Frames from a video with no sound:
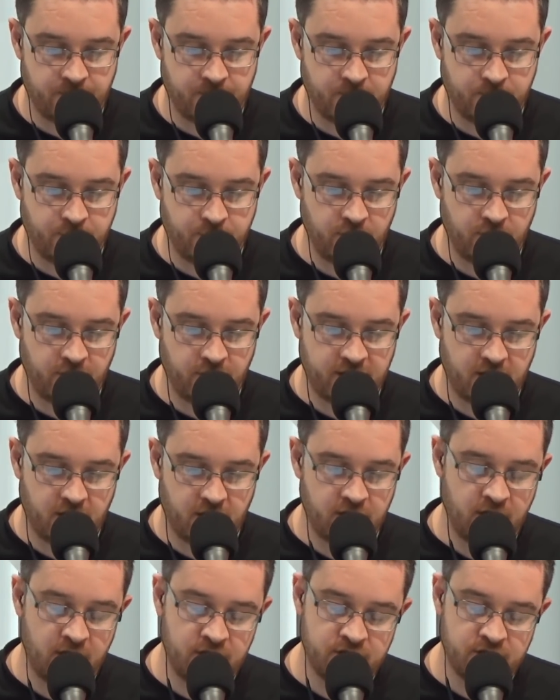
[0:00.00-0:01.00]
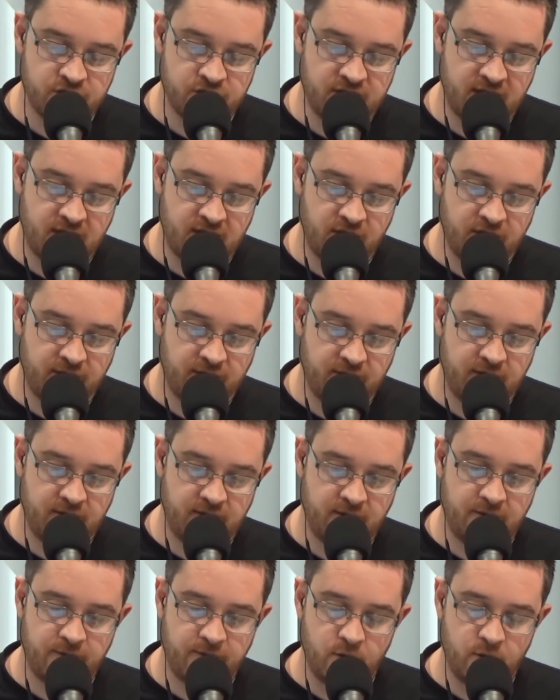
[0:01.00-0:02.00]
But I just think
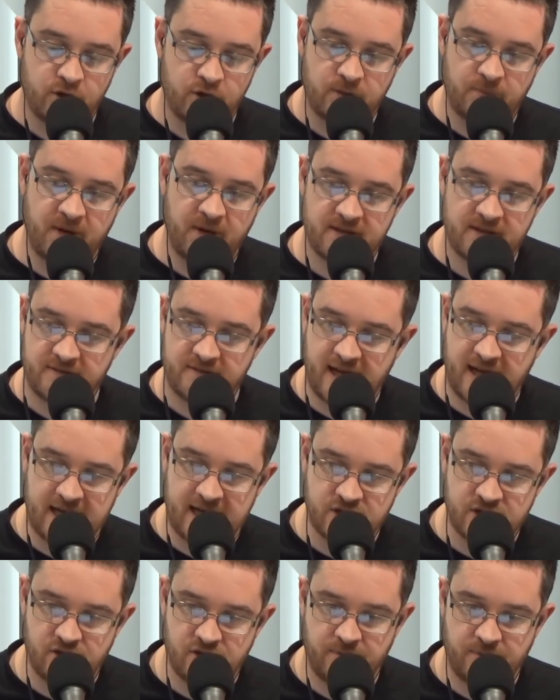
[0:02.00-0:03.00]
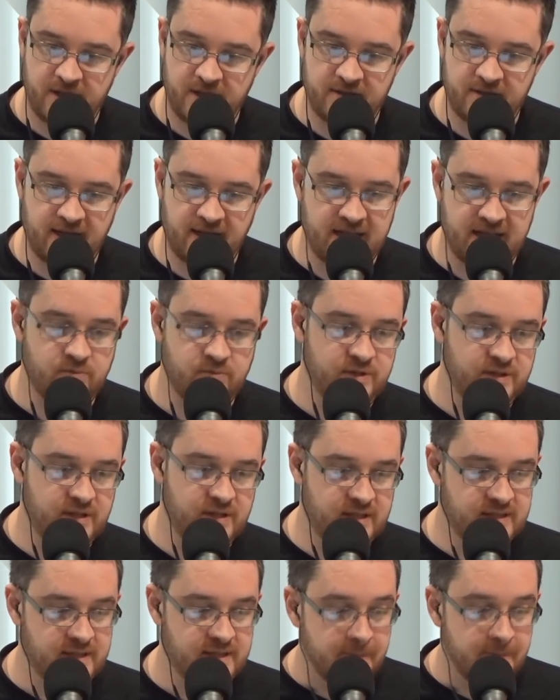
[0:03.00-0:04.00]
if you look at the Brendan Thatch, Brendan Thatch was
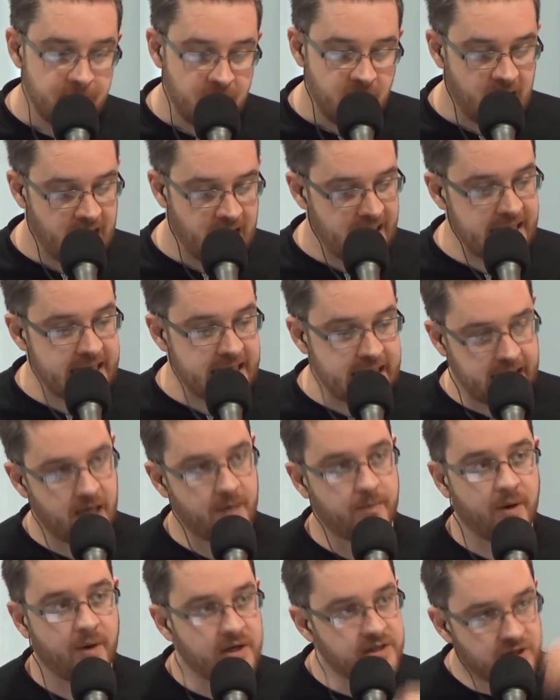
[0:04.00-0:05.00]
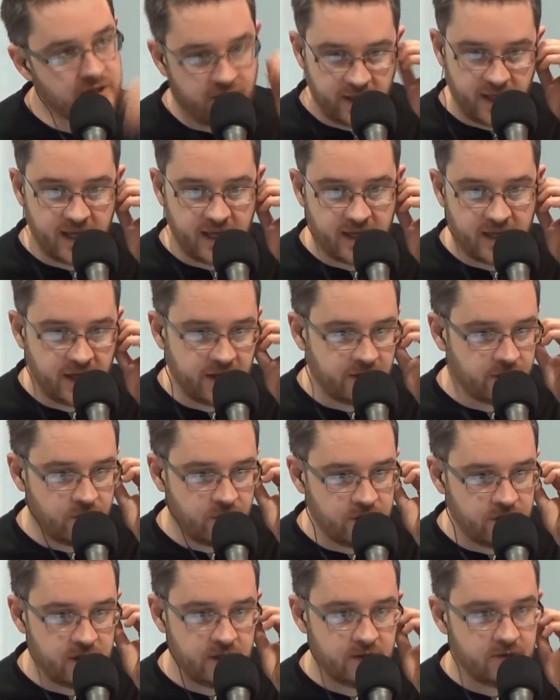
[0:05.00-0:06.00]
this elite kickboxer, and
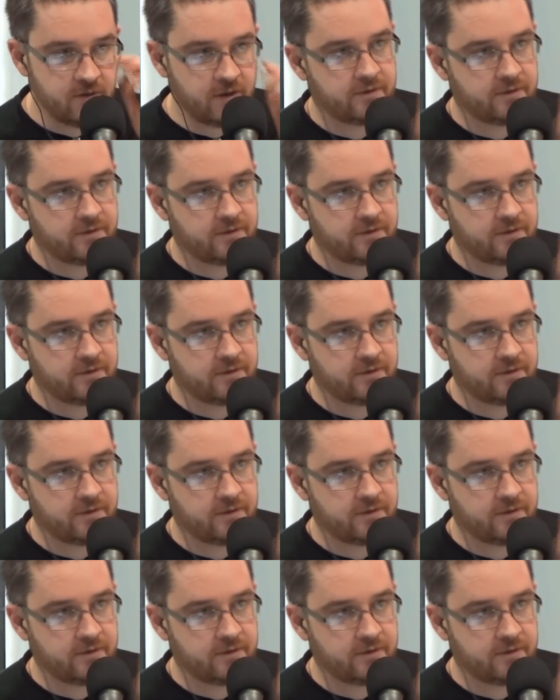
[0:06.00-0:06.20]
Gunny